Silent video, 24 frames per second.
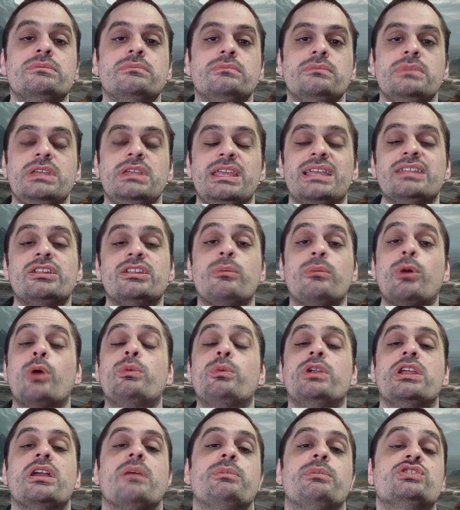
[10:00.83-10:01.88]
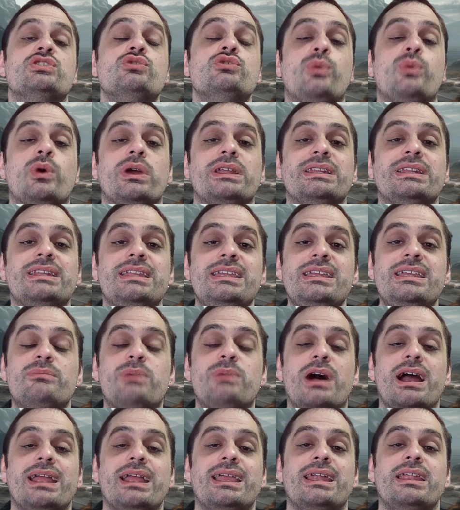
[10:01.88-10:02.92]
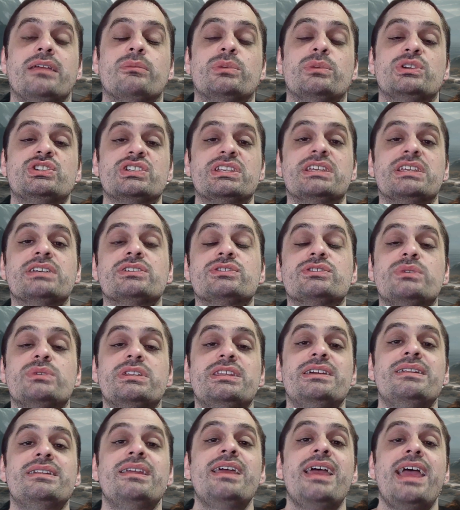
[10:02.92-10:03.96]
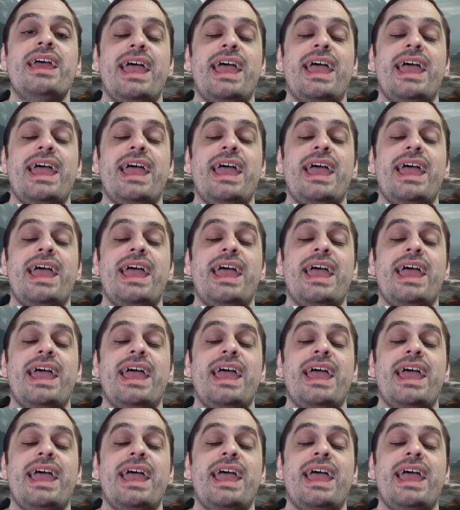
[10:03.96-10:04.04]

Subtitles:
He ended up opening up a 2-point lead by getting a bunch of kills with it,